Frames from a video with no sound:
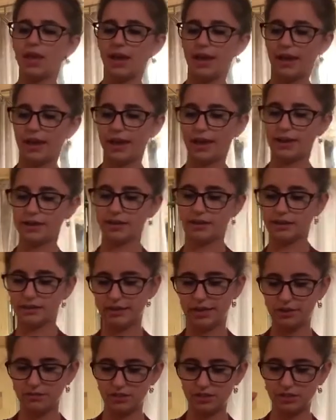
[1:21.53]
And
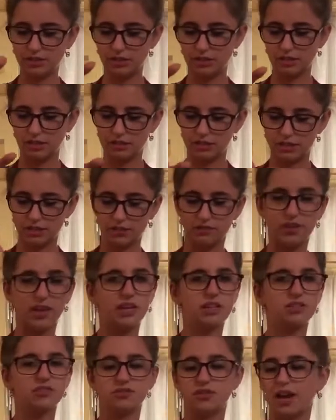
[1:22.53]
now this is a
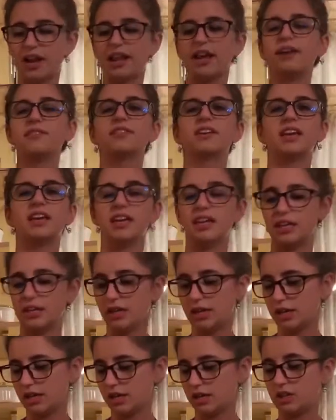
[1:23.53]
disadvantage of not having a
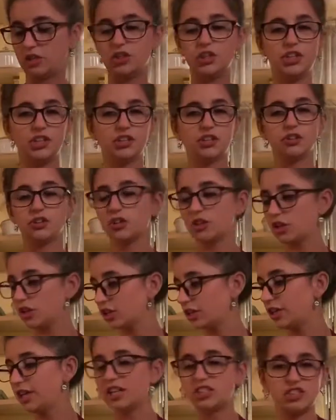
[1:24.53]
clear
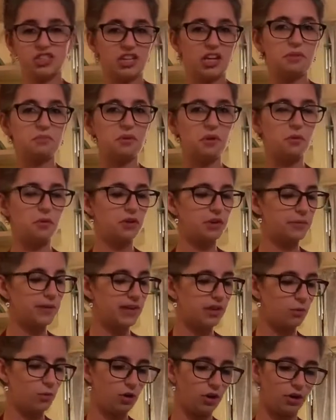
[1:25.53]
KitchenAid, but we're gonna make
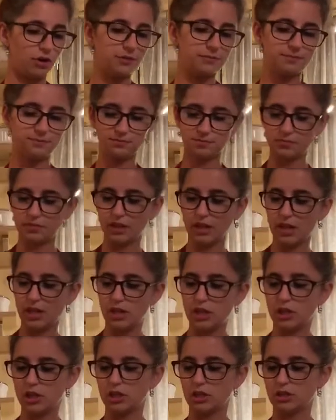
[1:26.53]
it work.
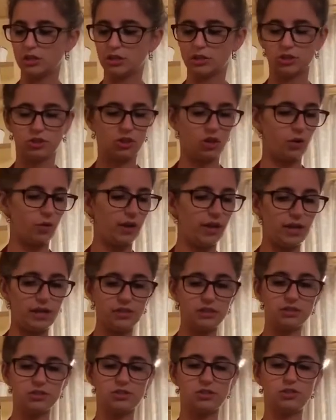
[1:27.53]
So
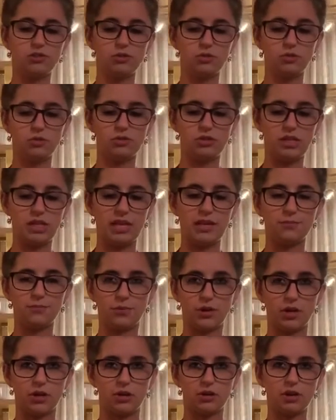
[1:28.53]
into the
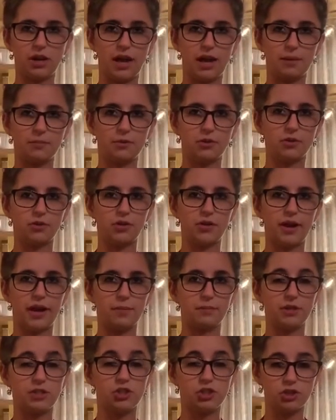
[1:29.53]
butter, I'm going to
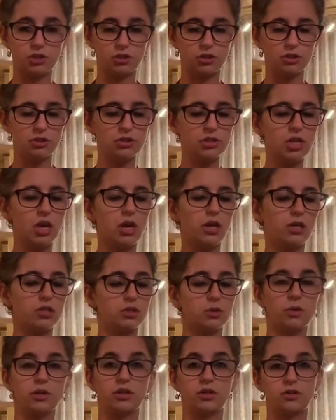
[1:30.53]
add my sugars
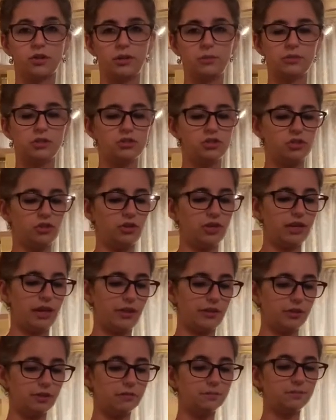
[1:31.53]
so we can cream those two
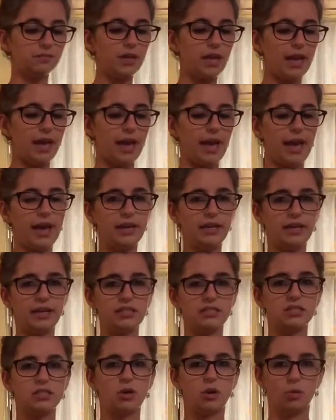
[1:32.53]
together. And
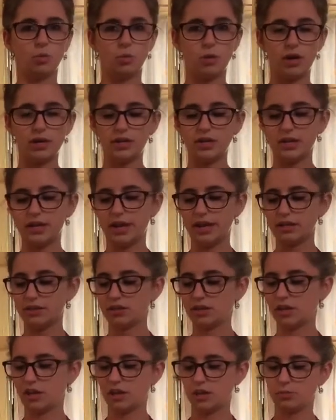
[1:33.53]
it's 1
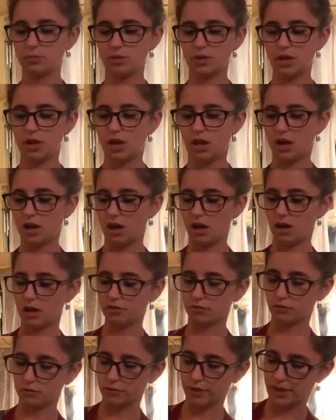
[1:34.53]
1/8 cup
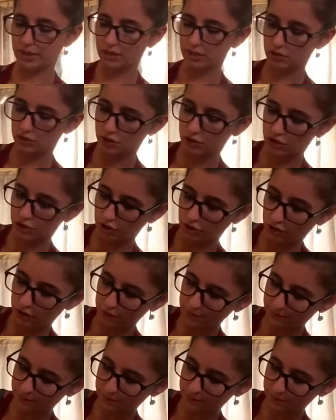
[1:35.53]
of regular sugar